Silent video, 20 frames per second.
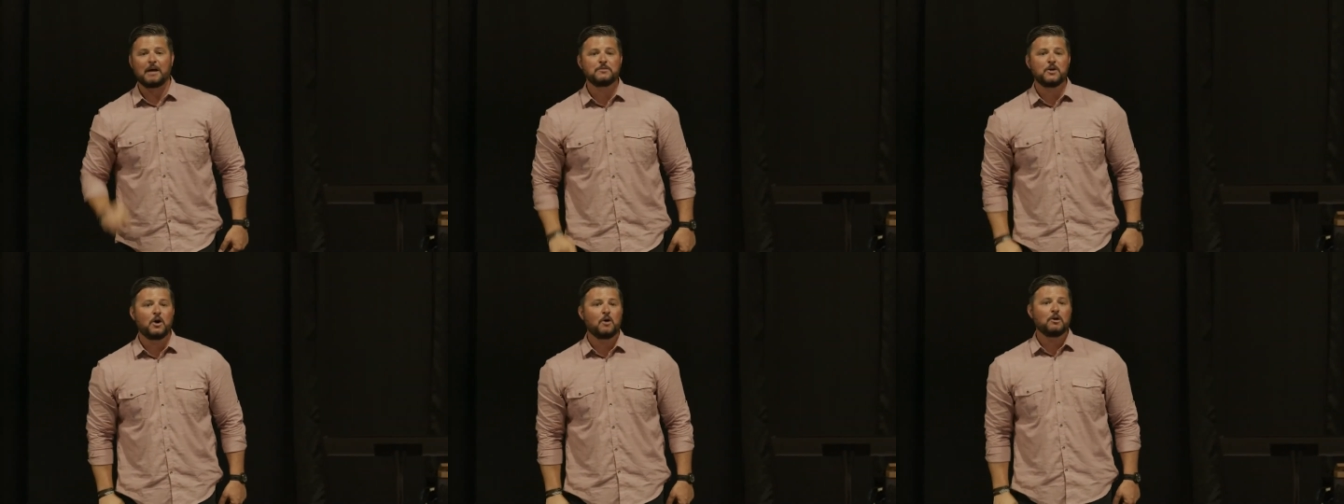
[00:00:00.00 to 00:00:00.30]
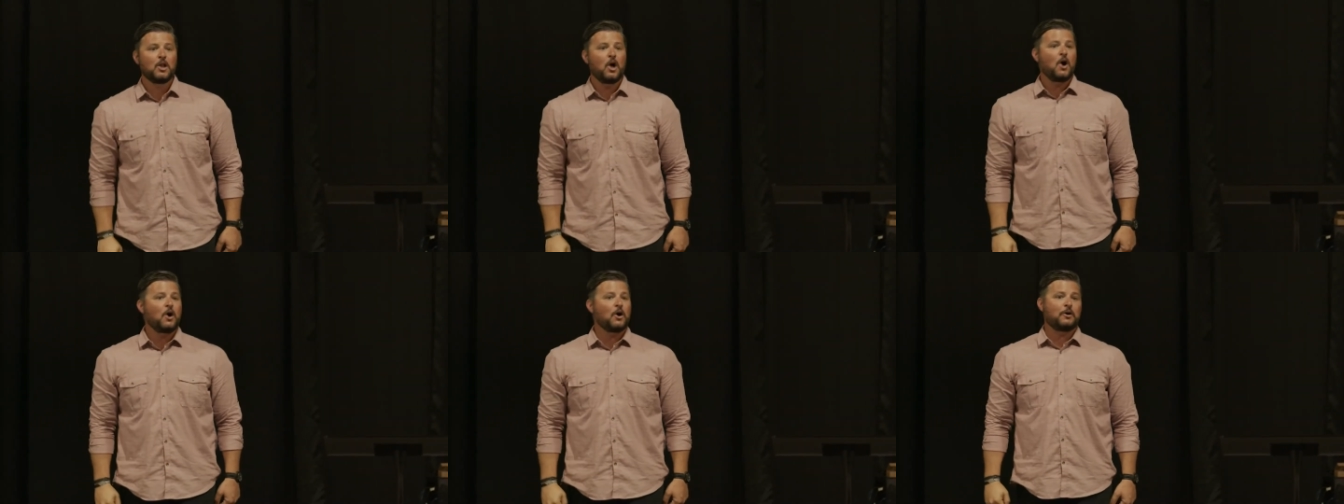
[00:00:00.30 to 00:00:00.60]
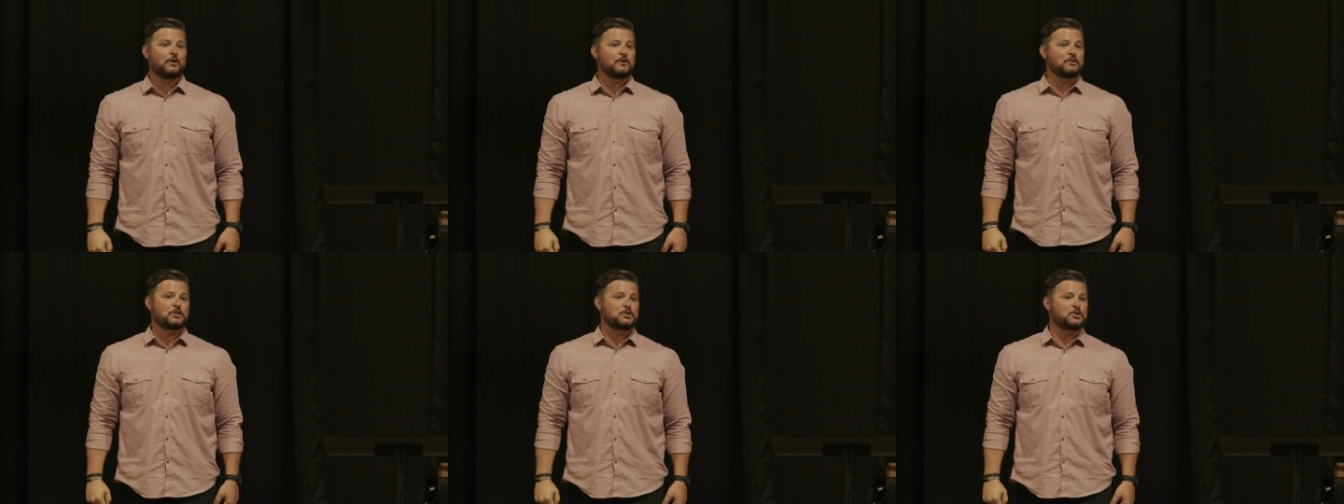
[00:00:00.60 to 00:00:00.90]
I'm no
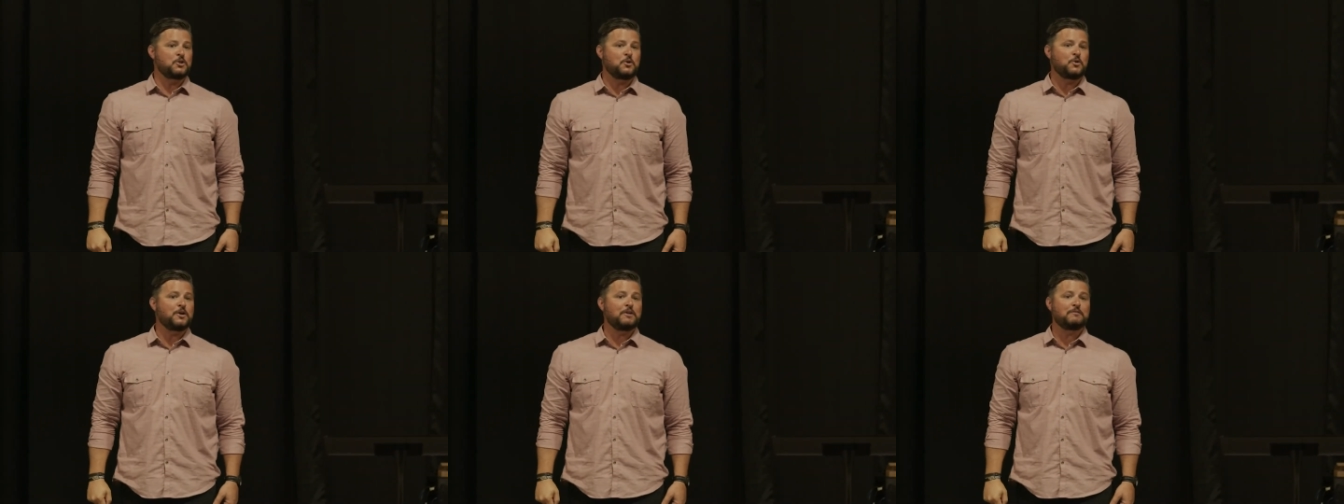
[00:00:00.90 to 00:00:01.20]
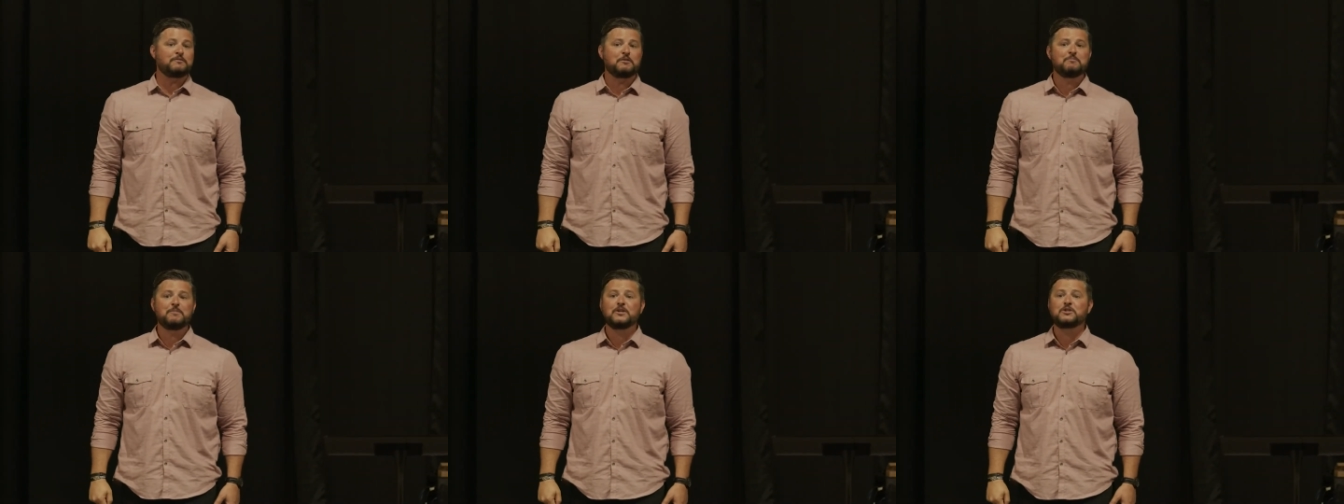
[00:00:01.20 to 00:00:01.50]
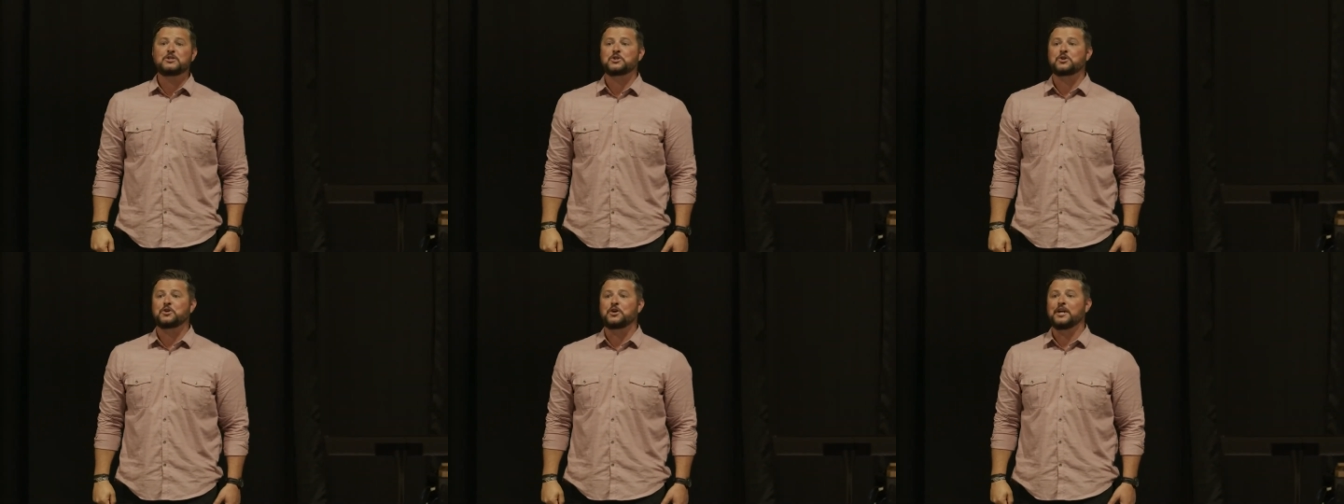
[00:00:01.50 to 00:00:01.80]
longer a steward of the
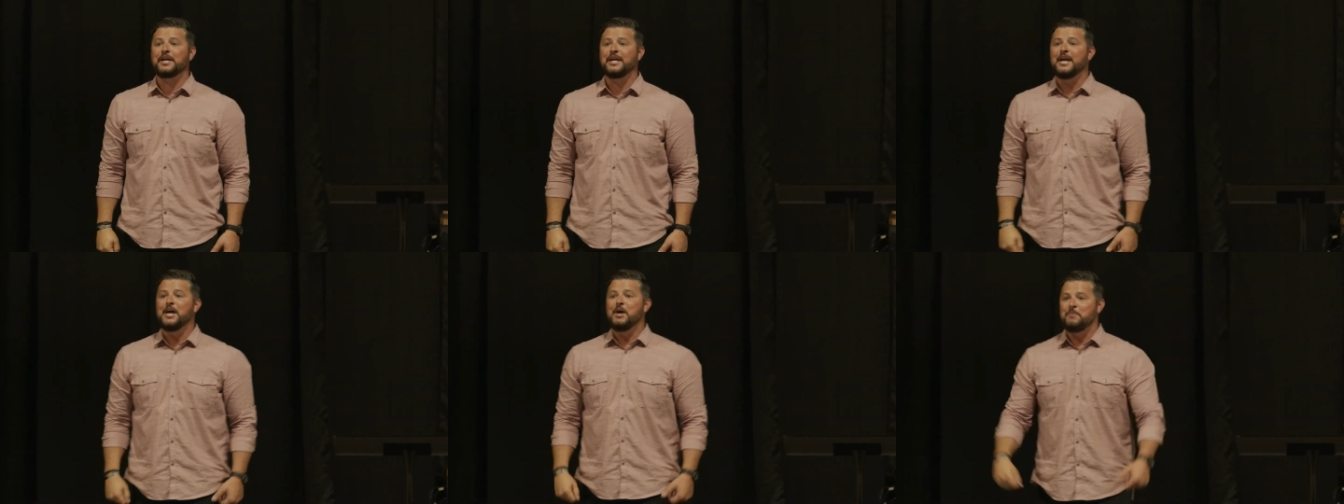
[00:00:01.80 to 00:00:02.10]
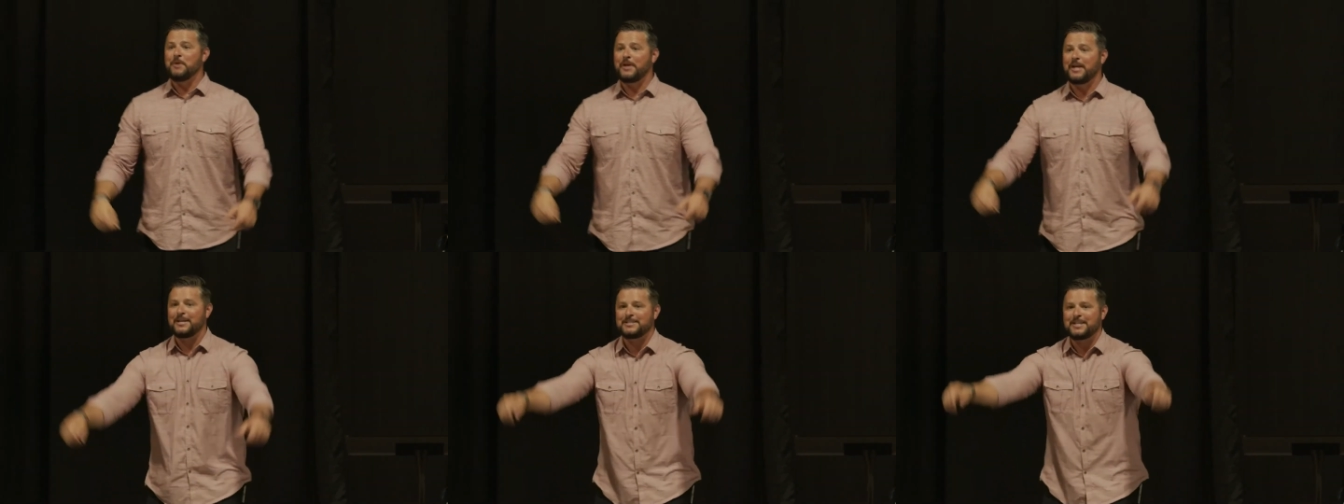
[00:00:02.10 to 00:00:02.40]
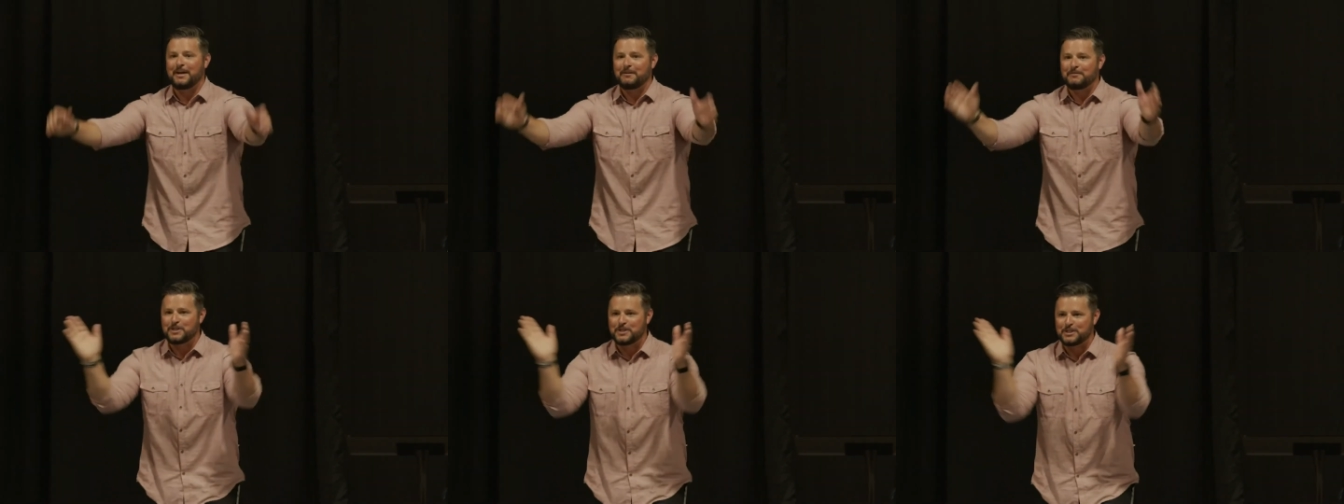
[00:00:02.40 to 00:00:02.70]
mystery
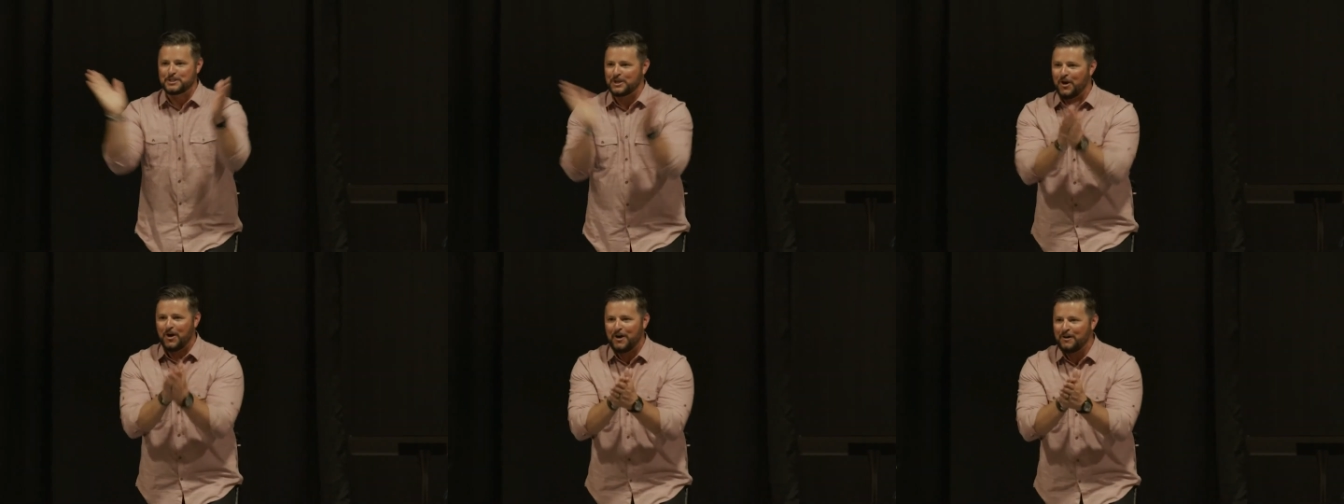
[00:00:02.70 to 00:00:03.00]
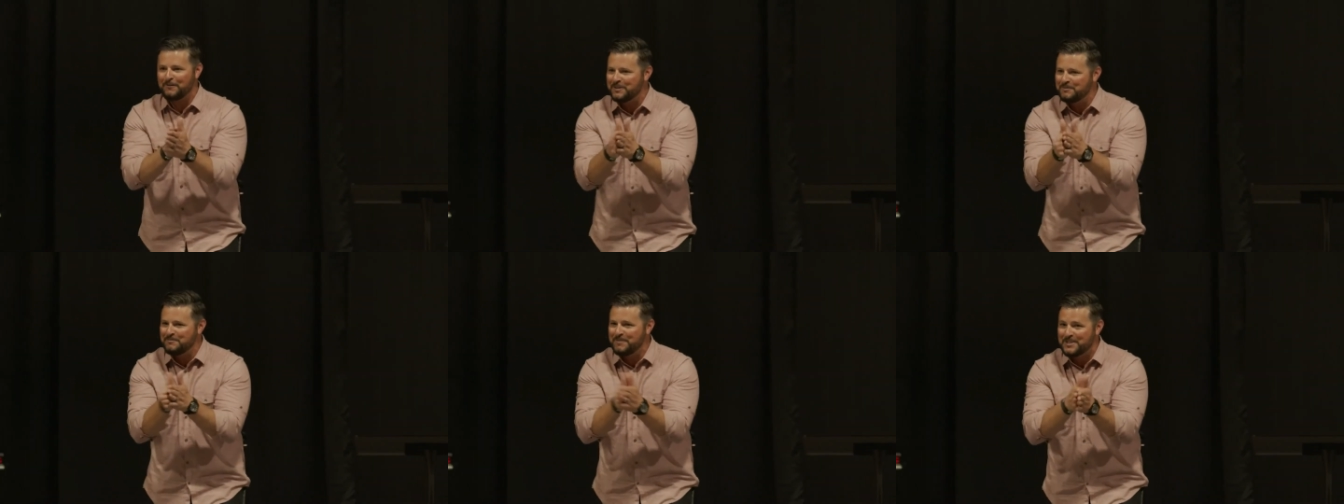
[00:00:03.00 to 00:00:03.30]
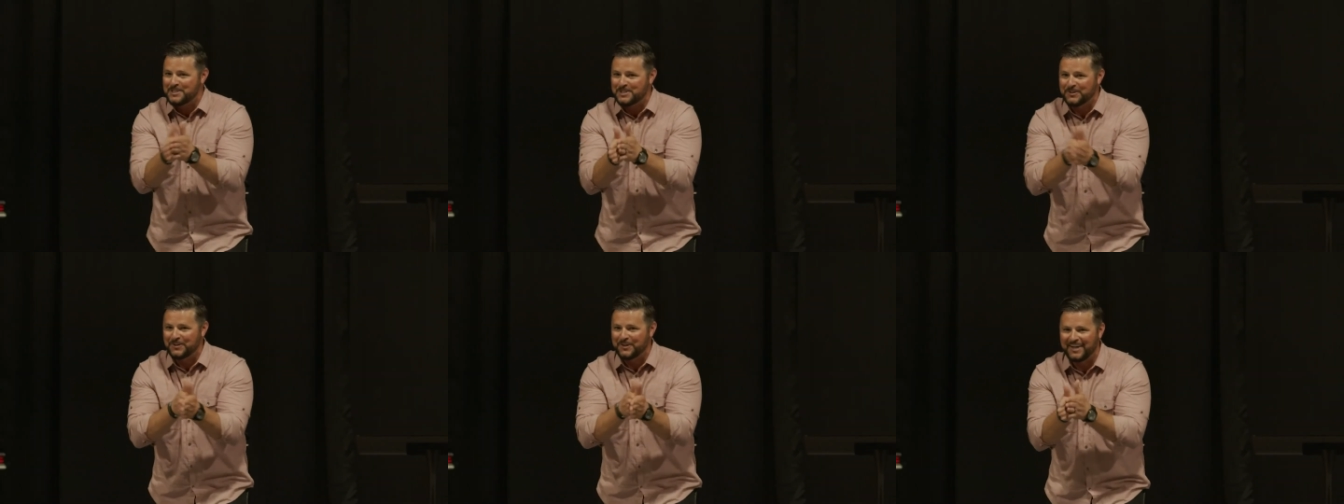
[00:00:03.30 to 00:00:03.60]
because I've solved the
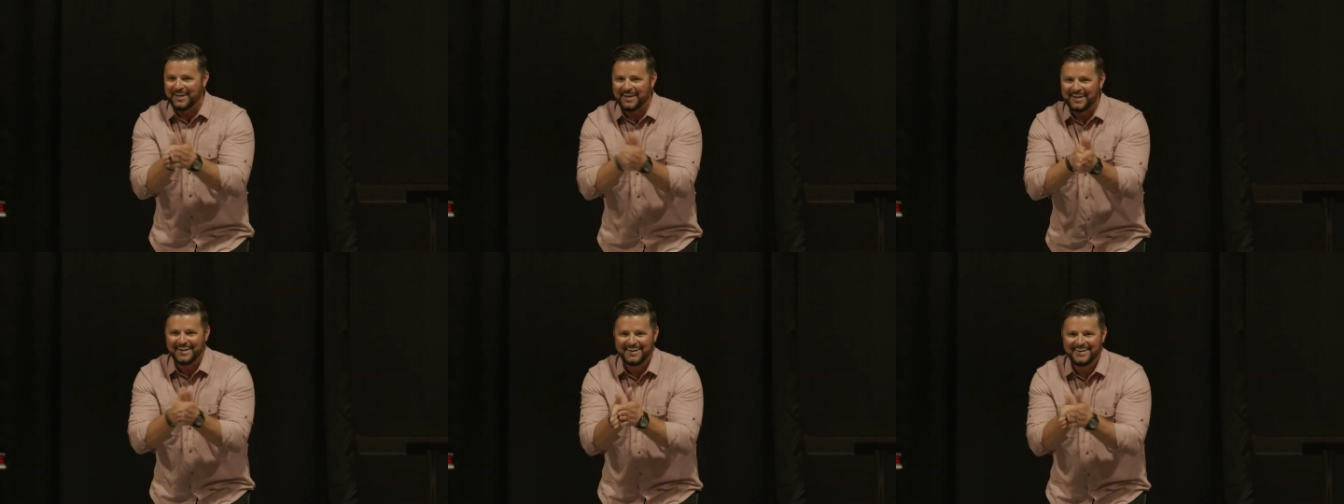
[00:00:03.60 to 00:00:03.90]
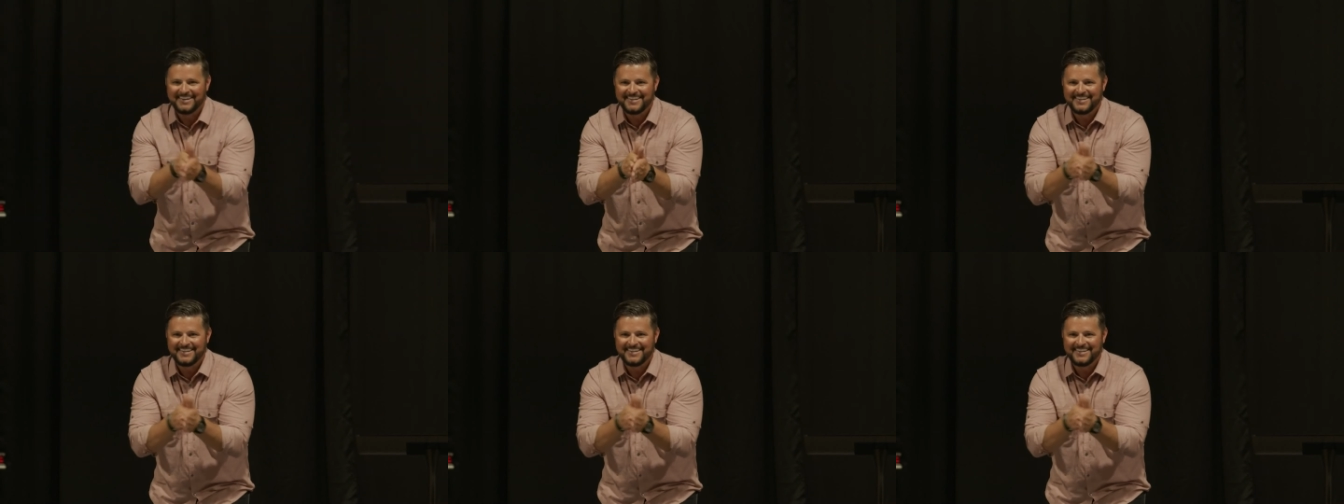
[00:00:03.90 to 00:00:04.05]
mystery.